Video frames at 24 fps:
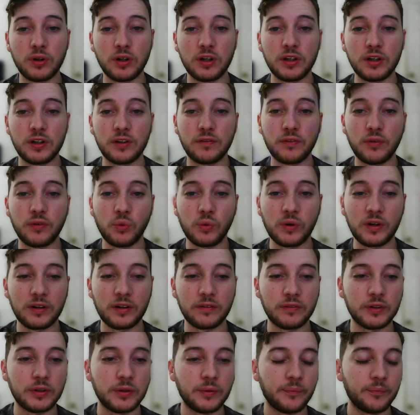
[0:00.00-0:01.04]
of
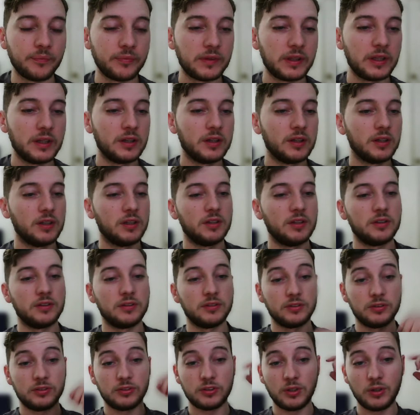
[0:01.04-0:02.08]
Wareville?
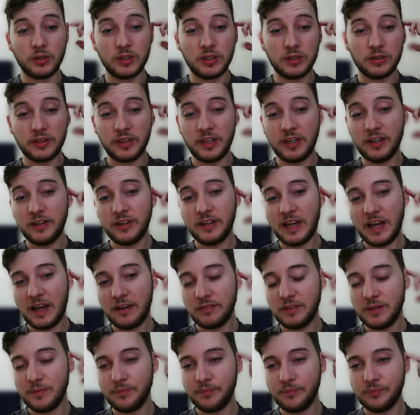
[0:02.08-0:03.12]
So there you have
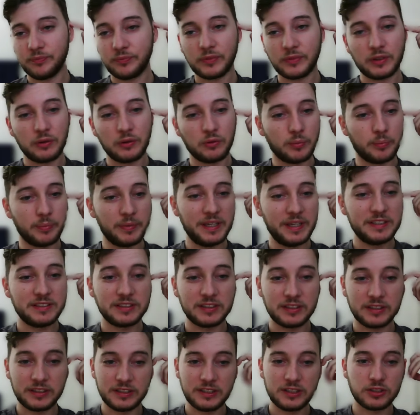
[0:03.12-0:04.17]
it. We're
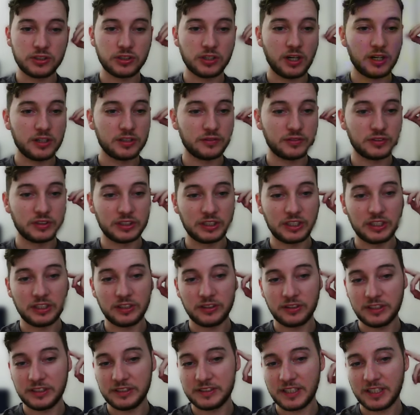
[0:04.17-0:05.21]
basically in charge of
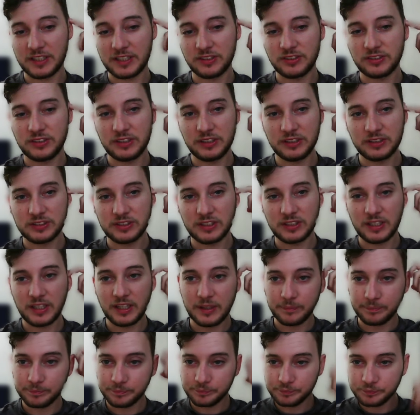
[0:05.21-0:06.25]
security testing
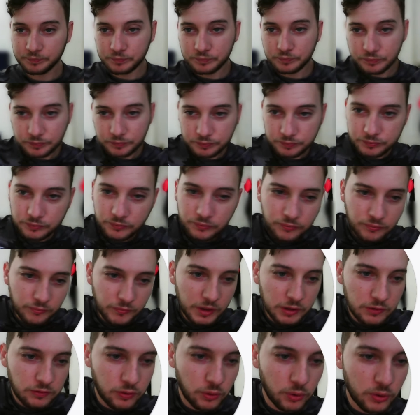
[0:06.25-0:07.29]
today
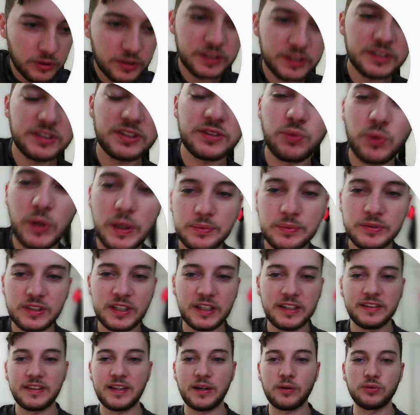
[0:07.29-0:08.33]
for this
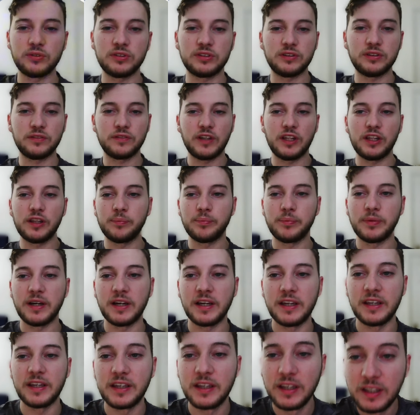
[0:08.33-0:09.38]
website that was developed
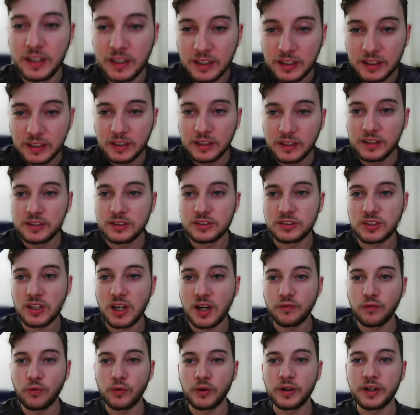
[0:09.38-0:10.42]
by
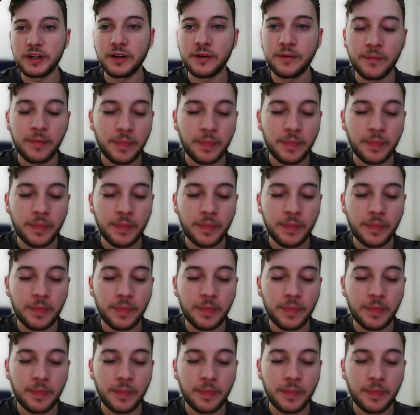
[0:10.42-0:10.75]
Software.